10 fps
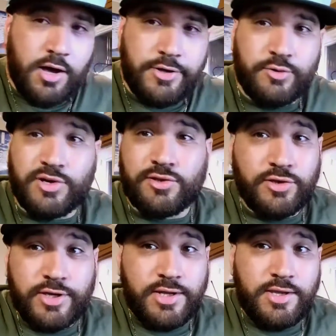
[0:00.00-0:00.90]
you can
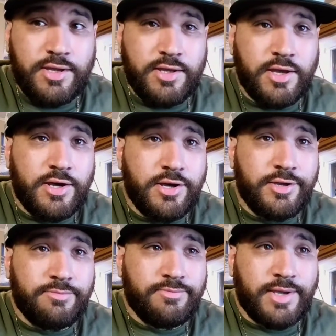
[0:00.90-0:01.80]
look at it,
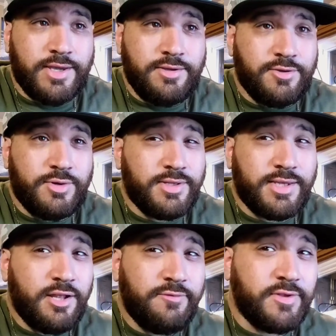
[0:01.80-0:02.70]
and you can
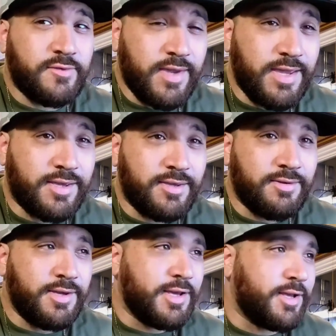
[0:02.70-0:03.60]
tell if it's fake.
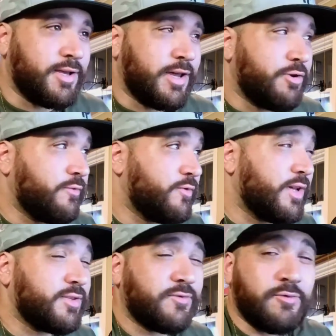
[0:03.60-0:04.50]
I don't know if you
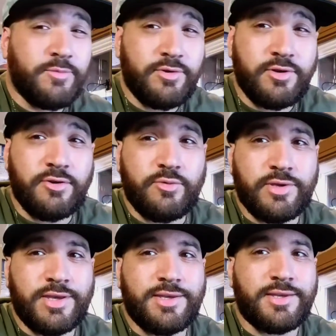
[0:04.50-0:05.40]
guys are familiar
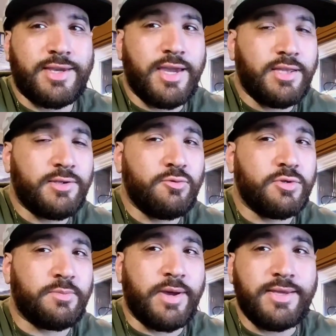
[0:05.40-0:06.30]
with like the K2
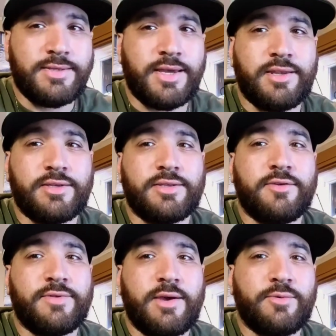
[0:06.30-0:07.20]
spice kind of
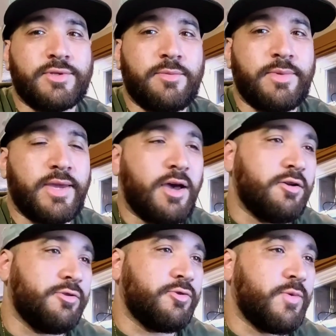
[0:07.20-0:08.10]
stuff that was coming out
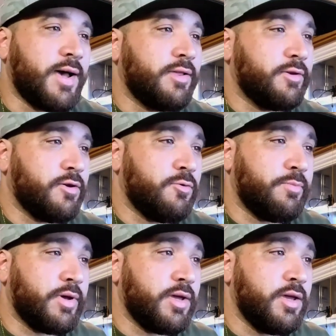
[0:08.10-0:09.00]
a little while ago,
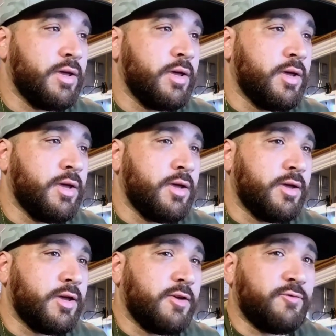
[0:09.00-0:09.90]
but
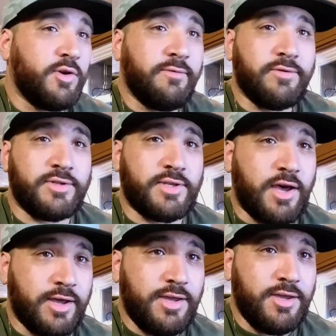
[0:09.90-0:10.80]
if you ever
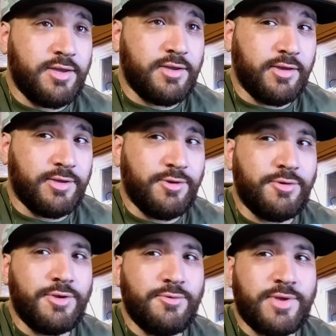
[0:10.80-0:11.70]
saw it, you
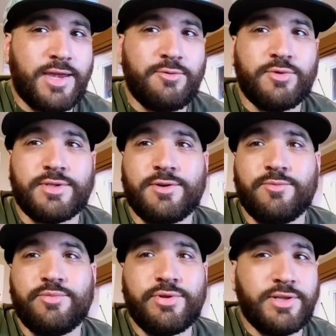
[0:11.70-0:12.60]
knew that it was
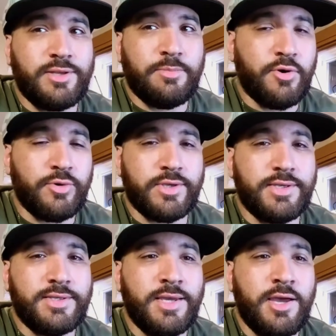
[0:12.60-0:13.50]
completely
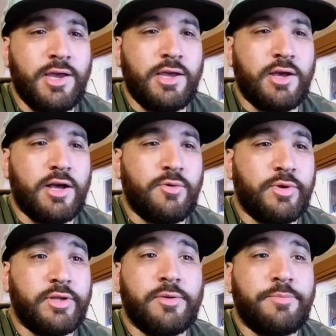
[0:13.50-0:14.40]
bogus
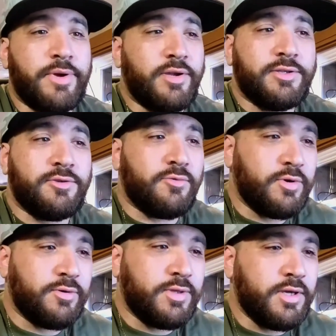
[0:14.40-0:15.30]
when compared to the
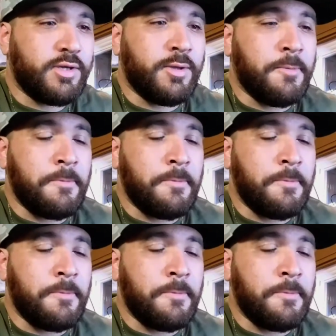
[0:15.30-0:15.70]
real thing.